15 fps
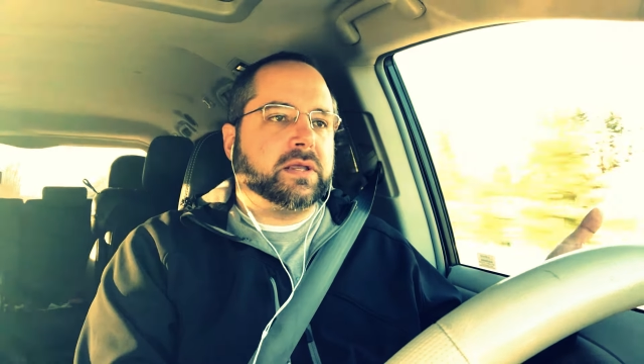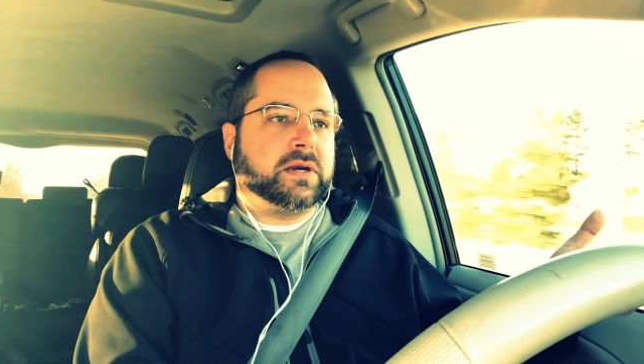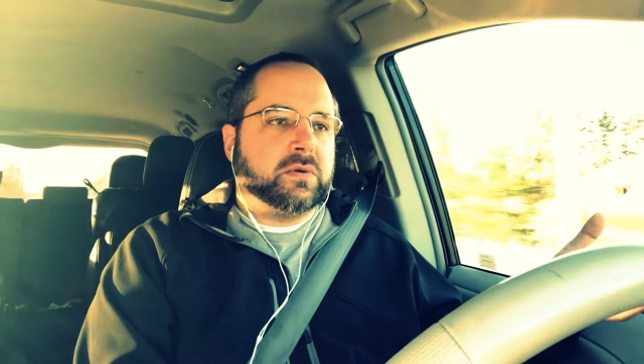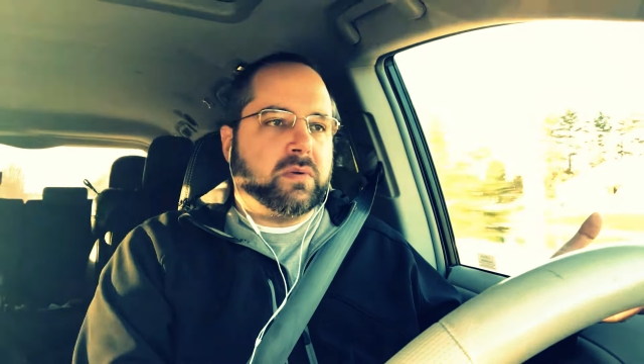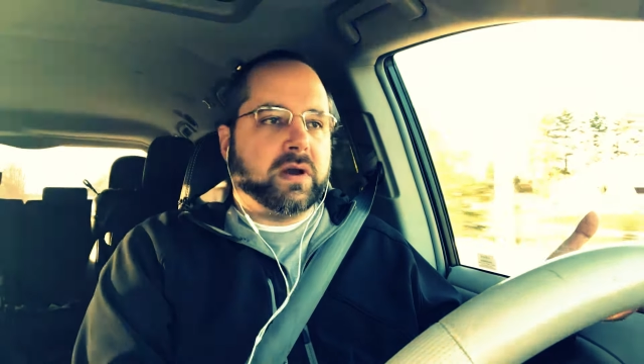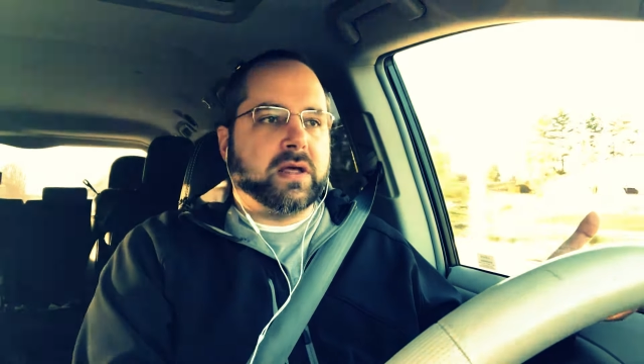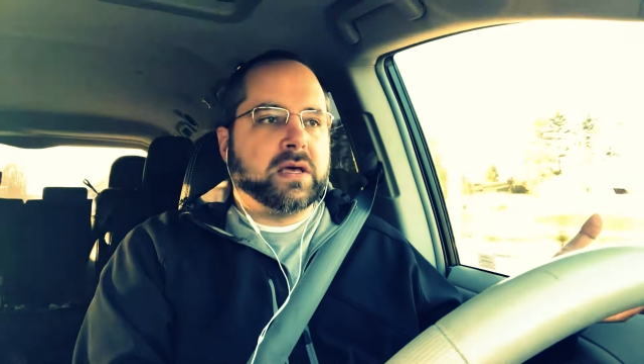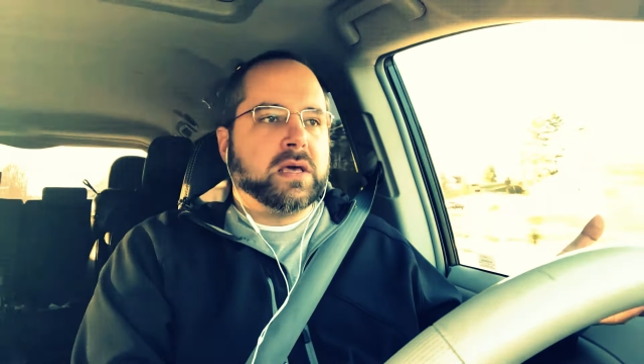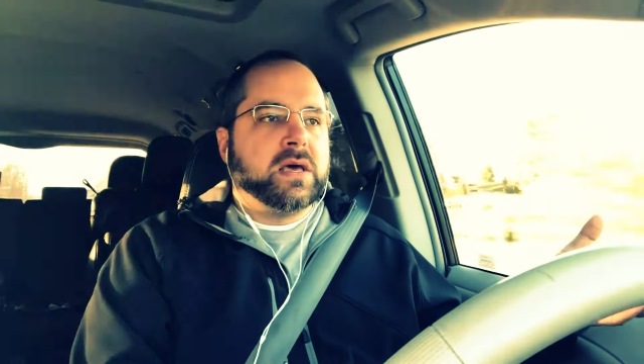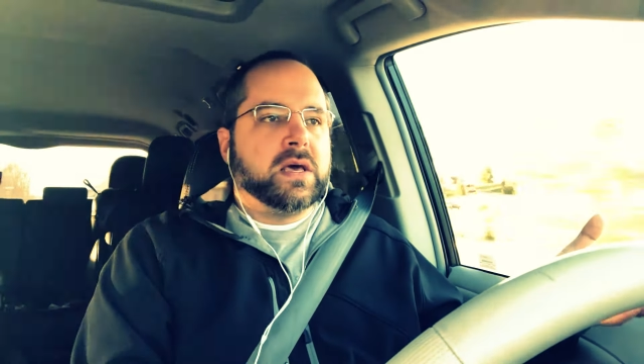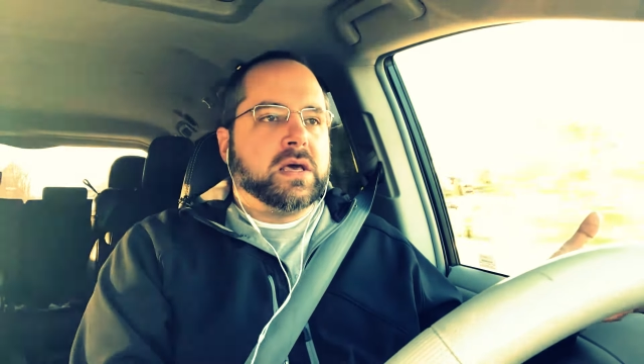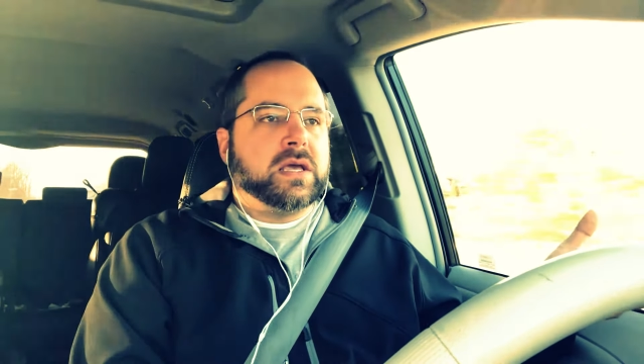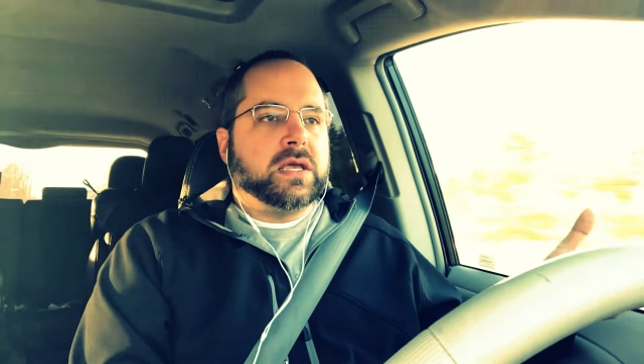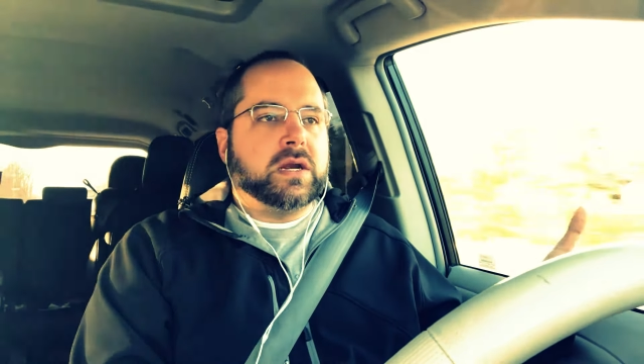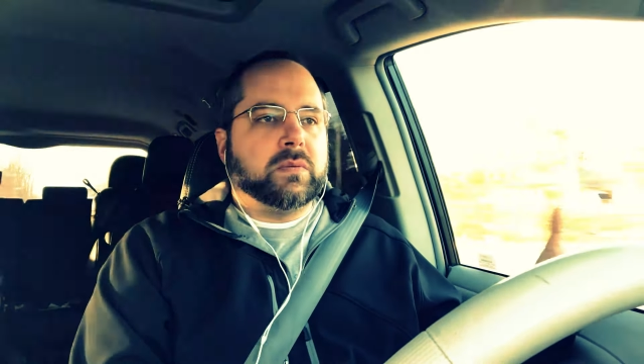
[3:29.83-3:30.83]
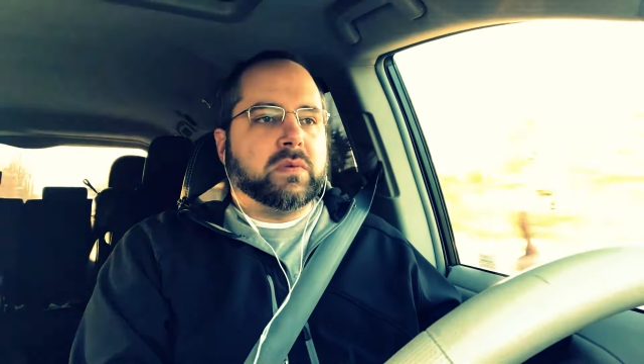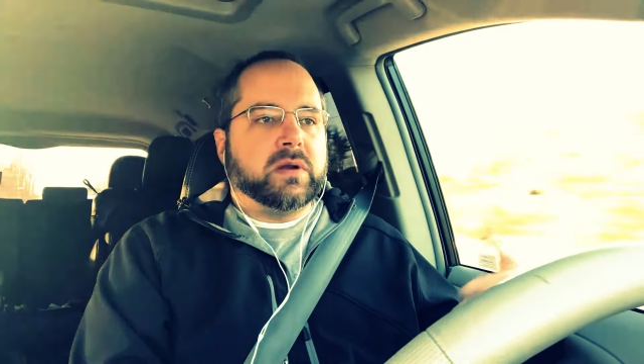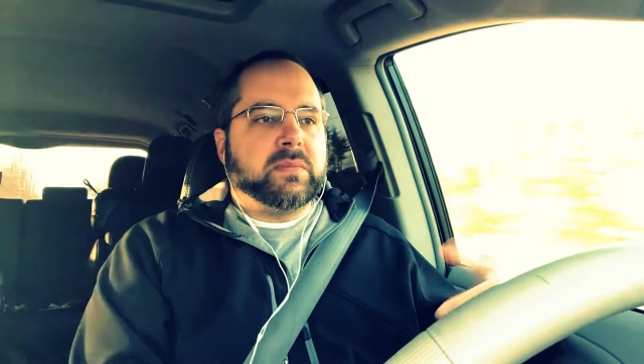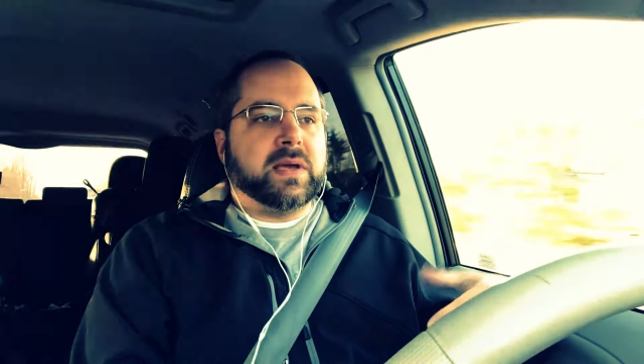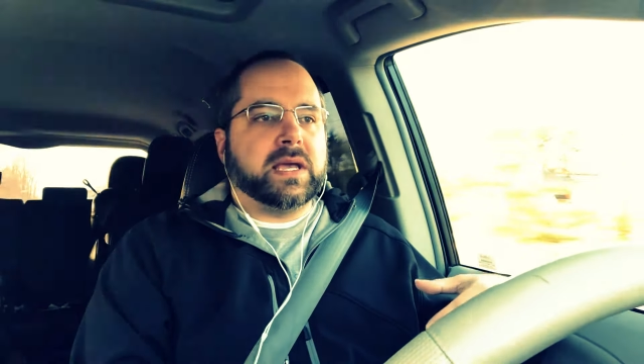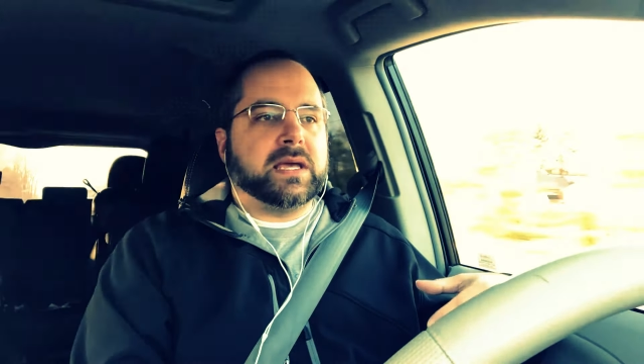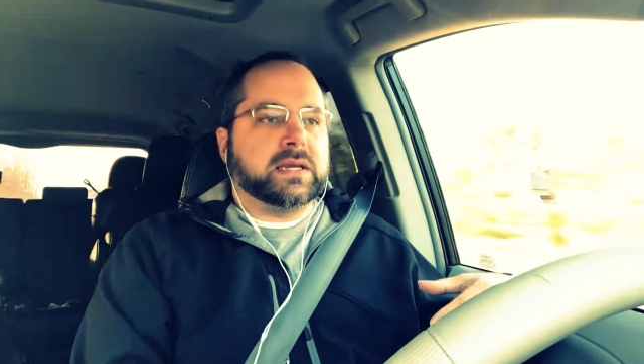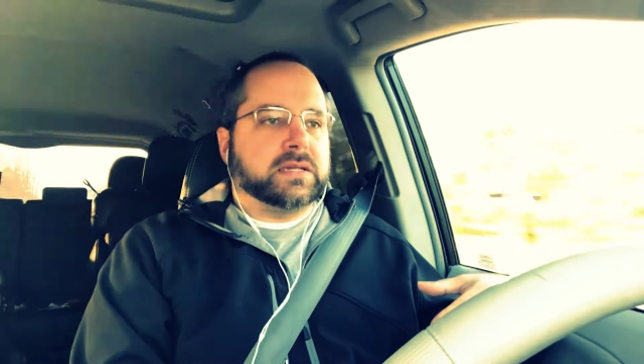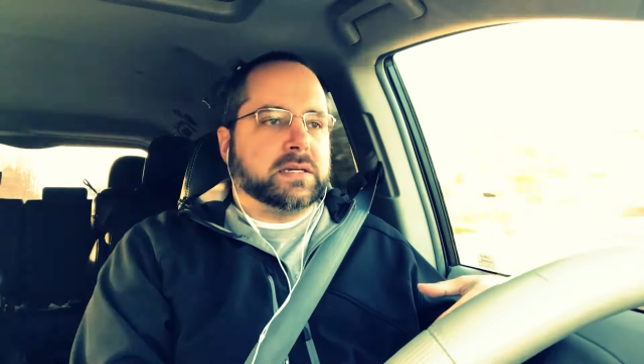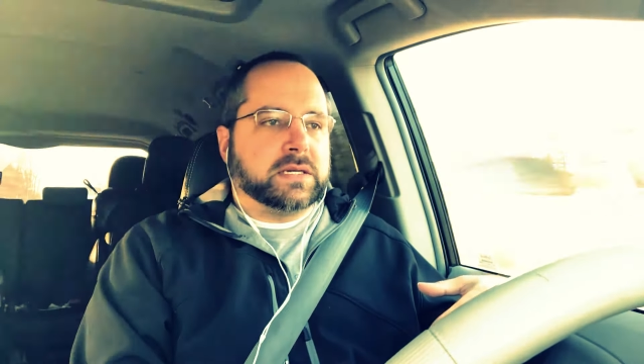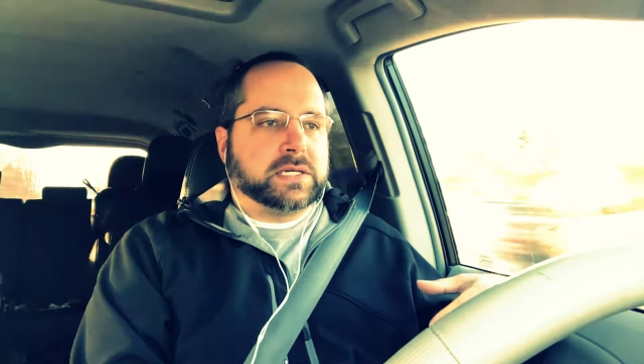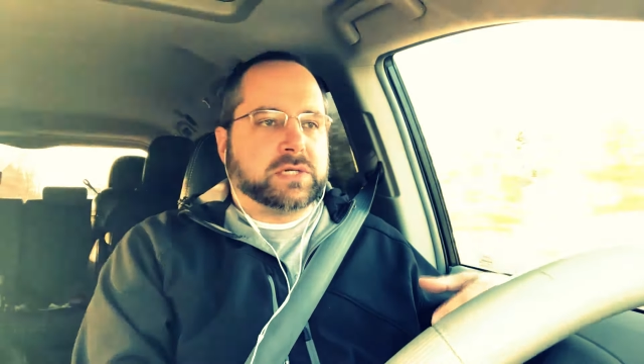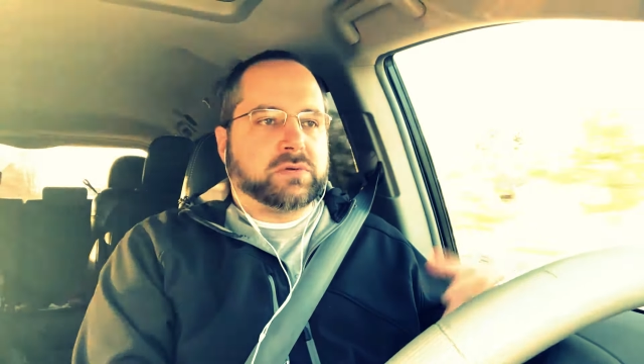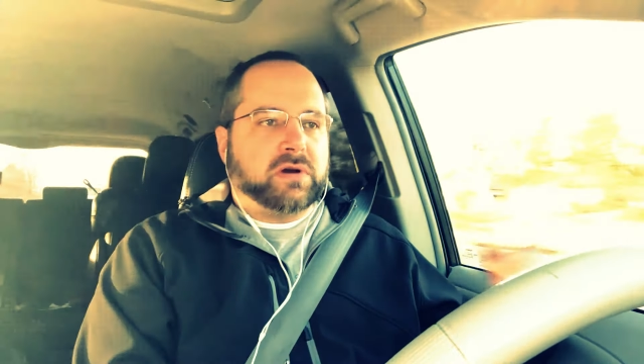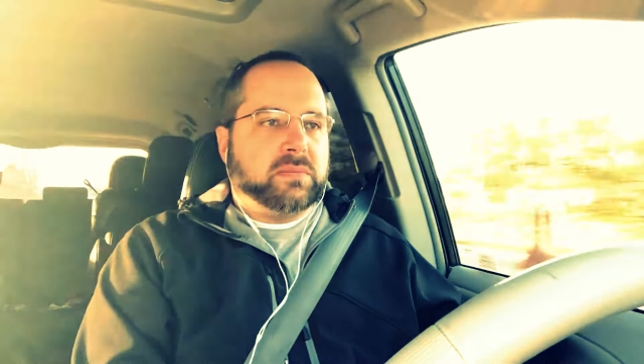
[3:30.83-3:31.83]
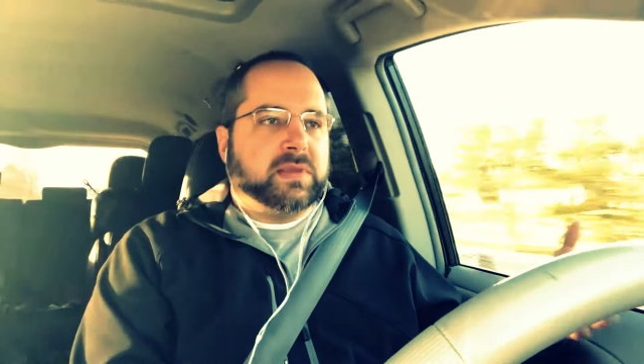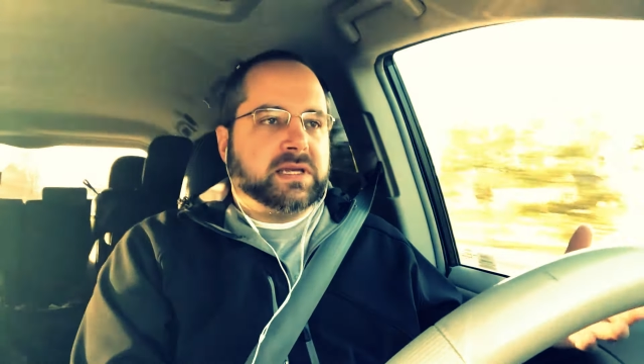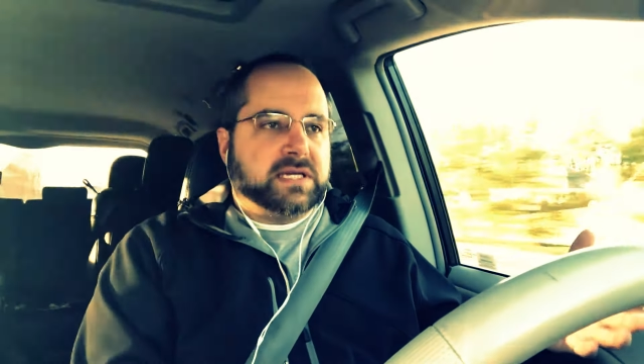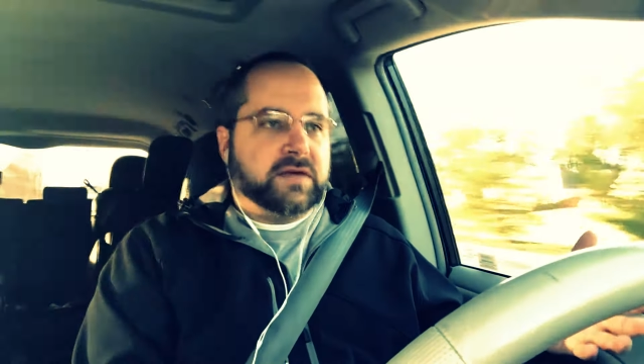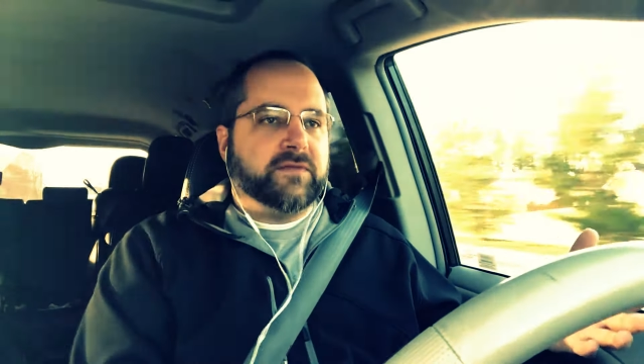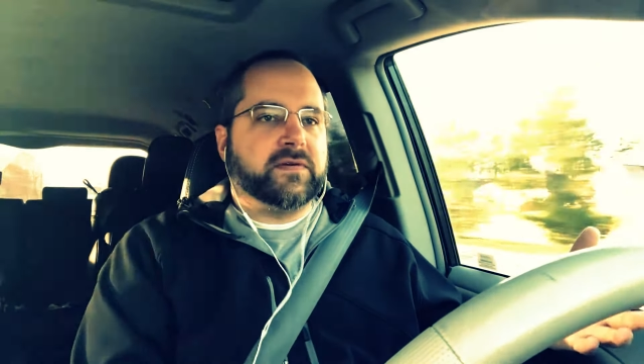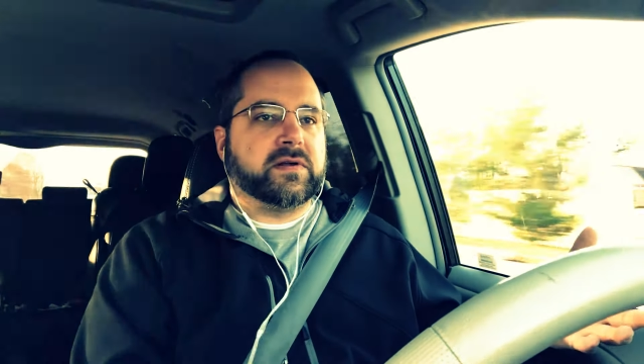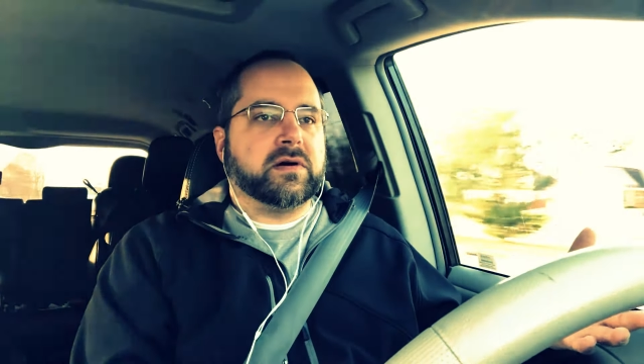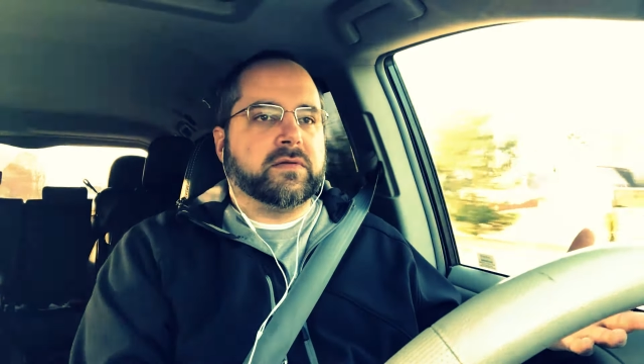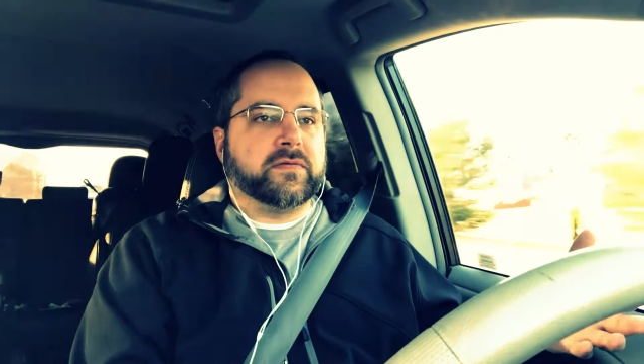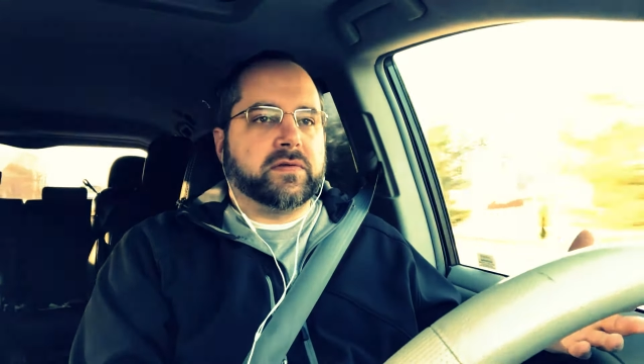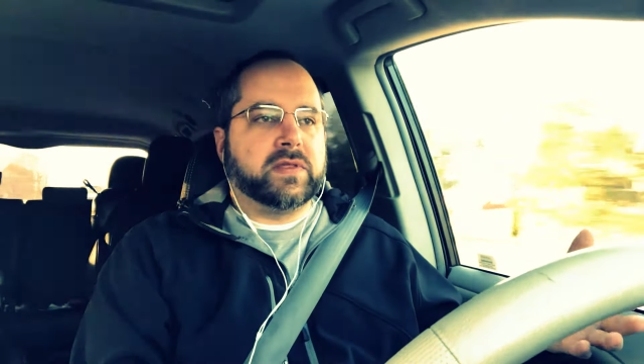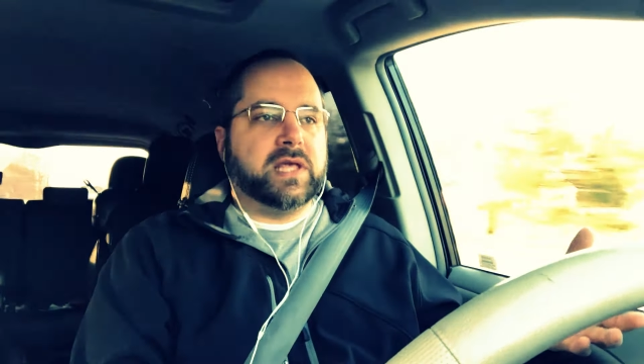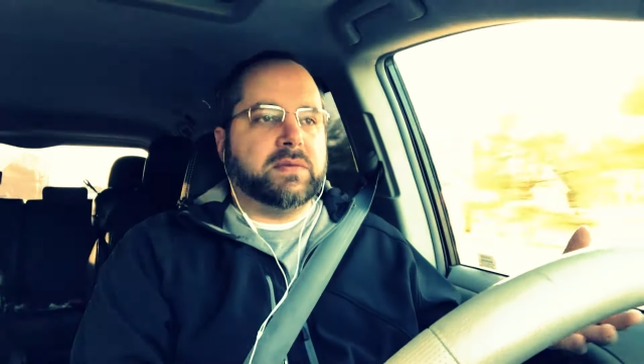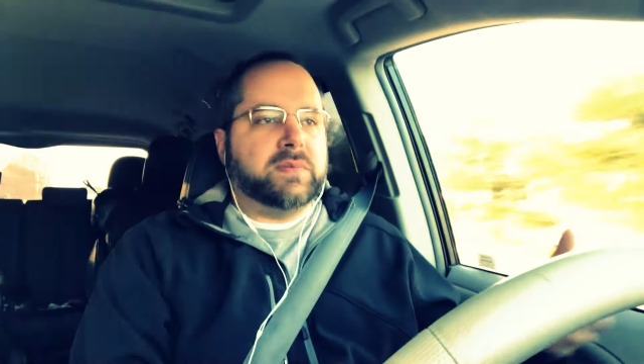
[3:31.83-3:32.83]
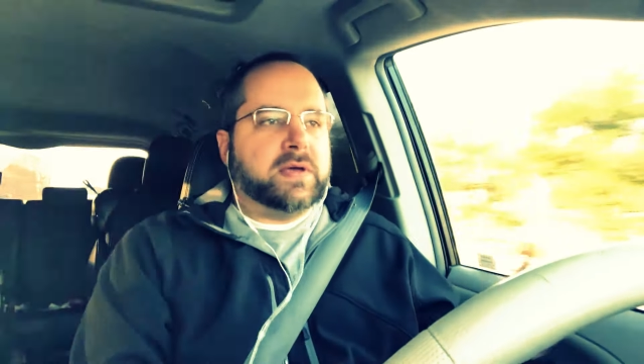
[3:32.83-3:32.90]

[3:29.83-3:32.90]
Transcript: You don't want to make it extremely difficult for them.